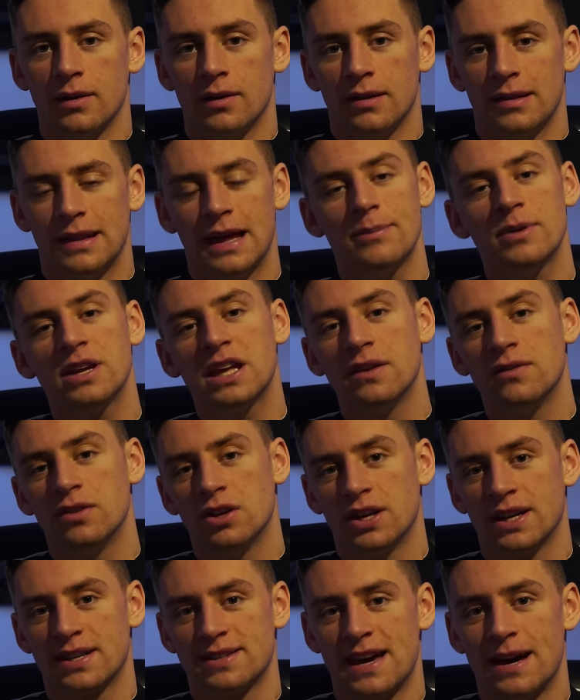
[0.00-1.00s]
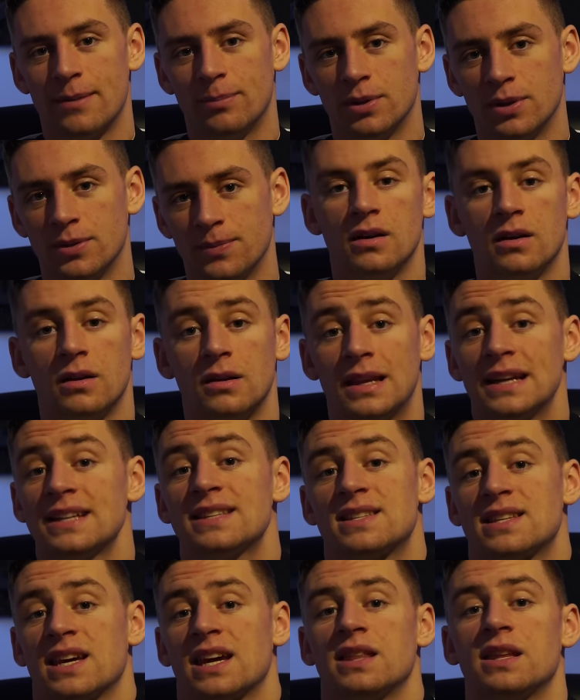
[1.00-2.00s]
Let me give you an example. Let's
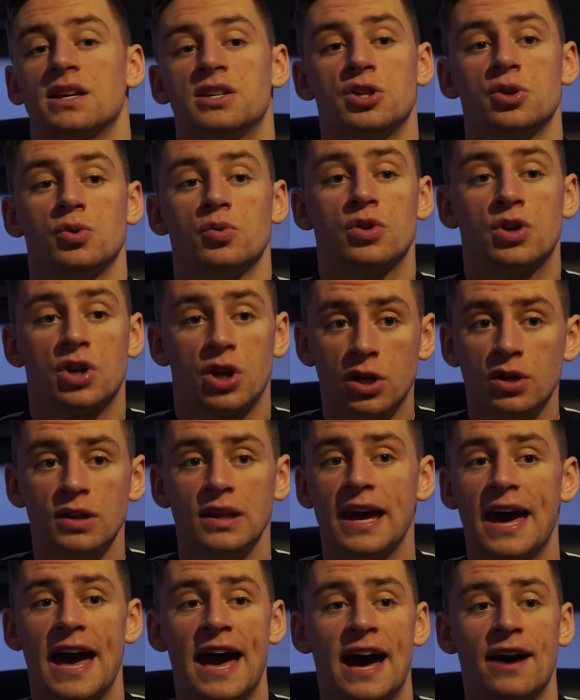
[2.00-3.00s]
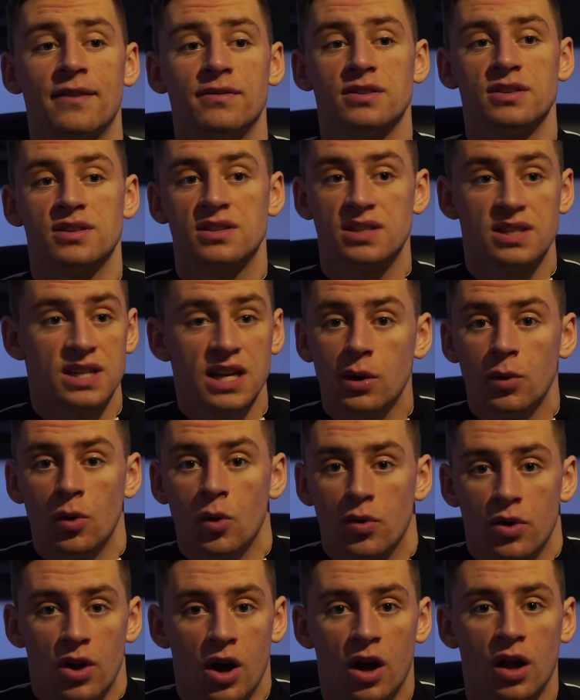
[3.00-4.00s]
say that you currently have zero
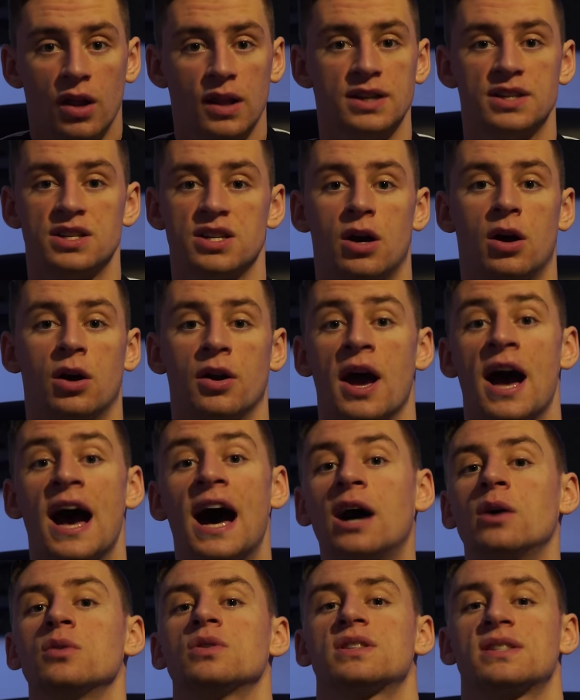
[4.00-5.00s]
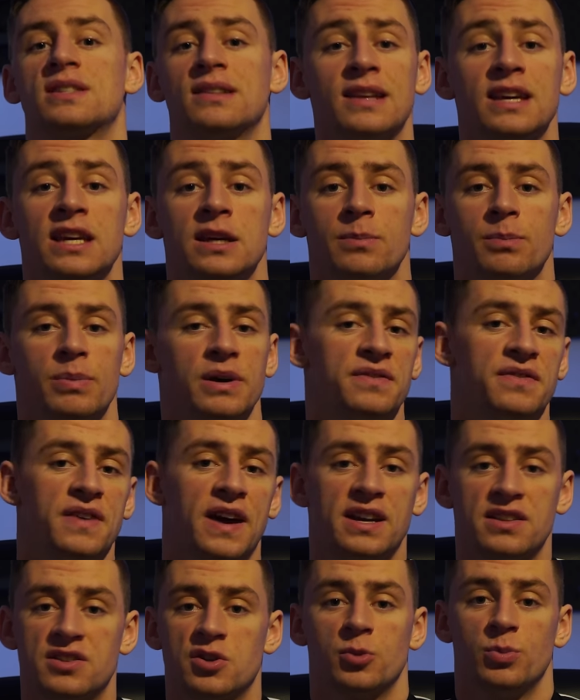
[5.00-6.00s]
knowledge on how sleep
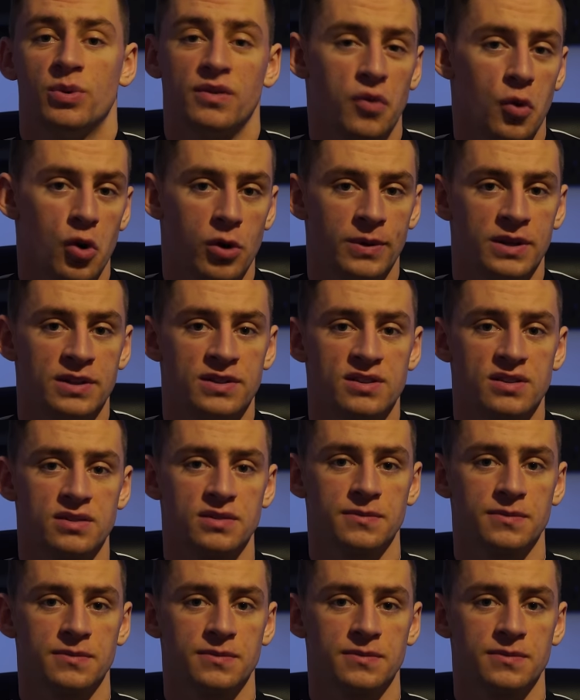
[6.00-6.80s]
affects your performance.